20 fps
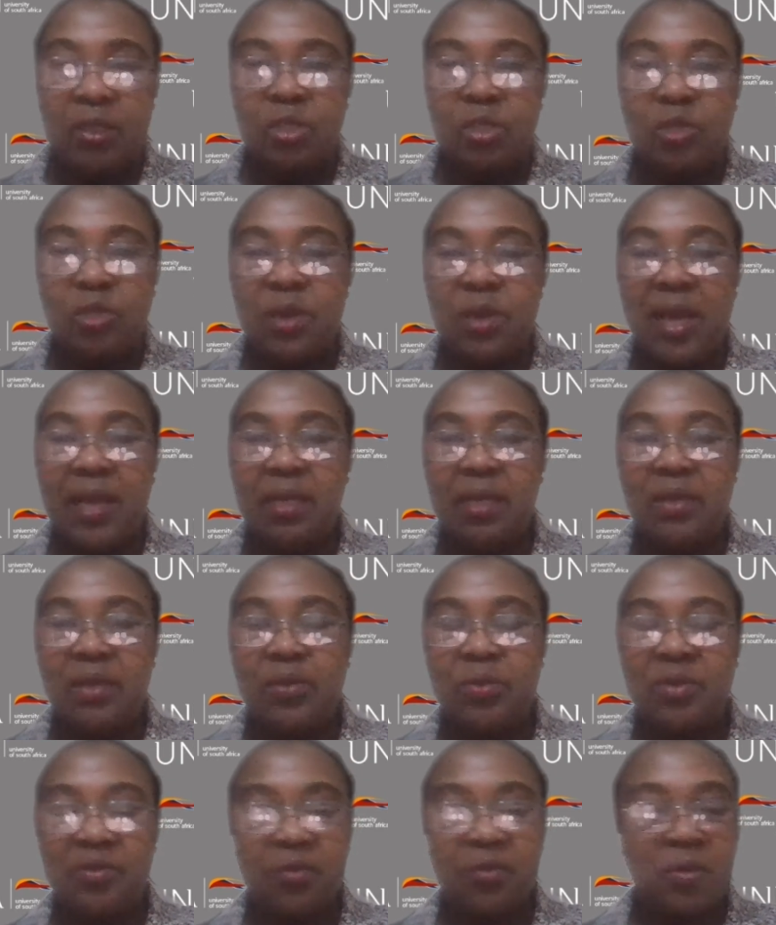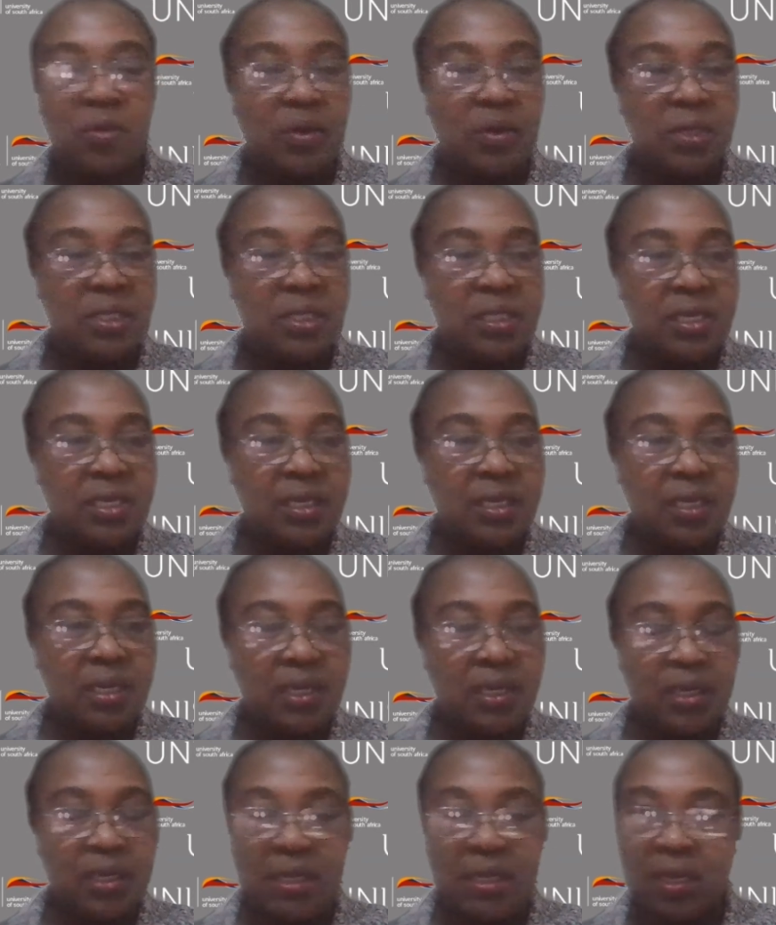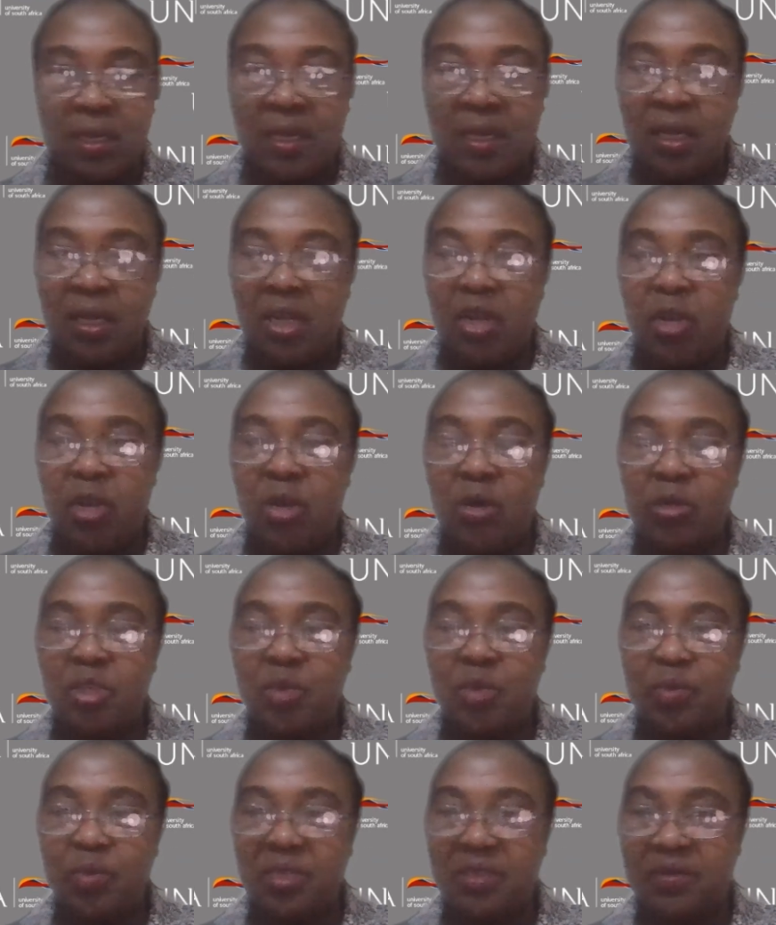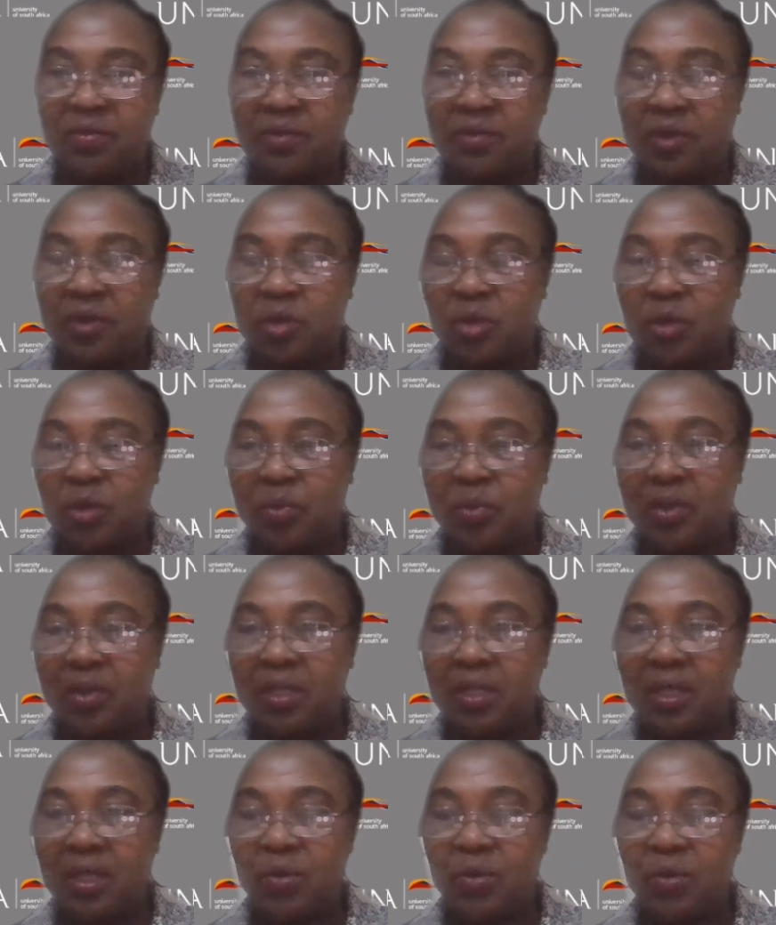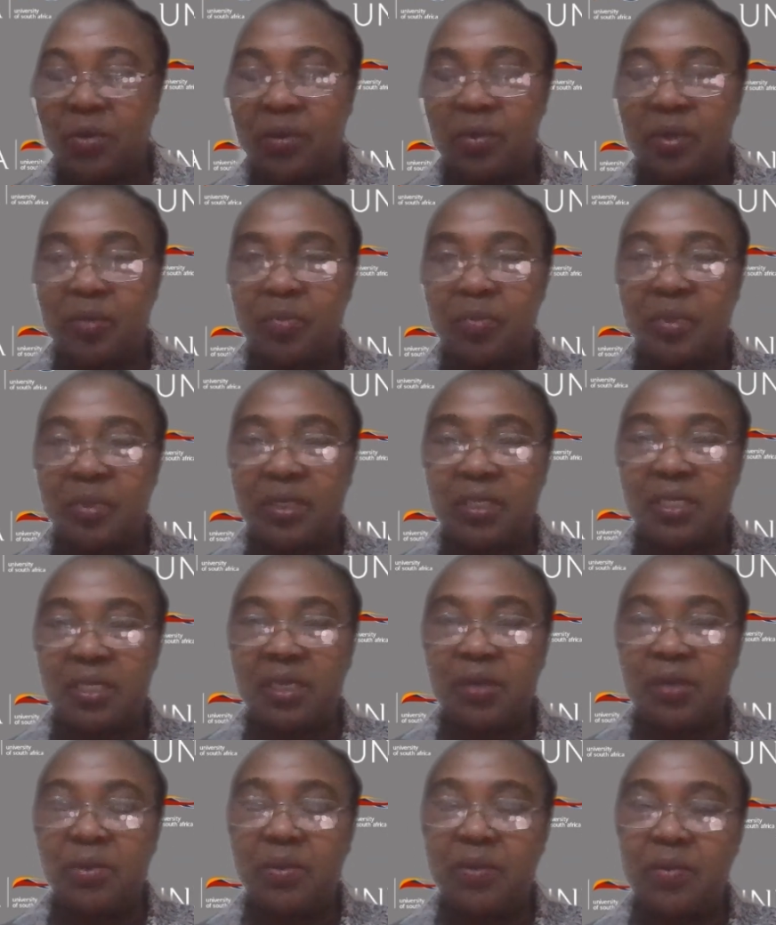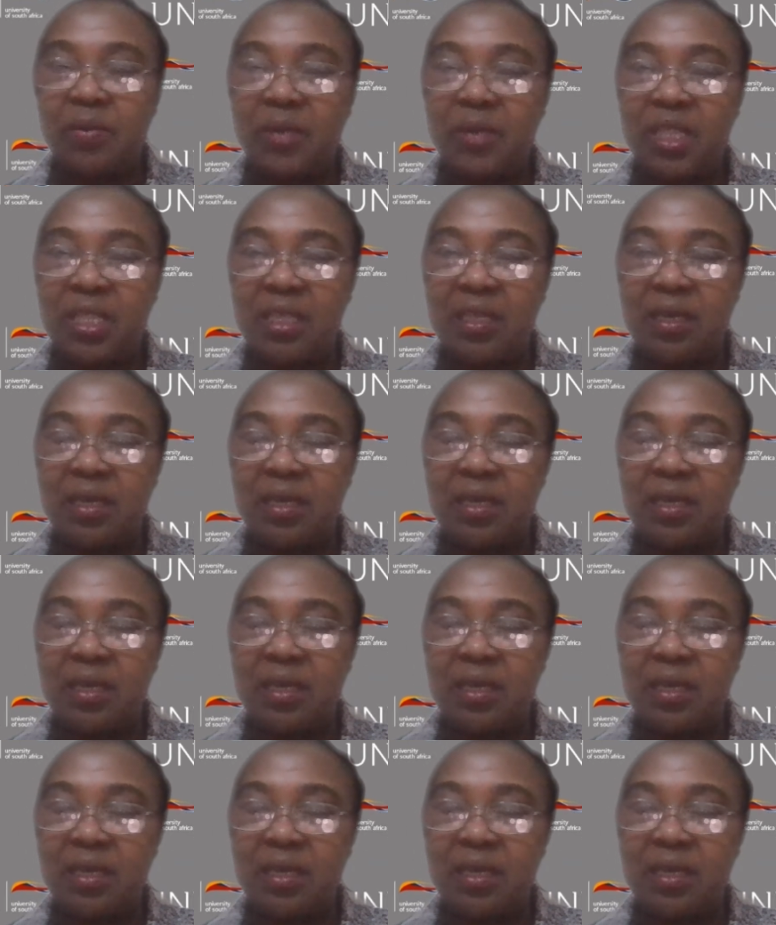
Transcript: Tonight, we've got no specific topic that we will be dealing with.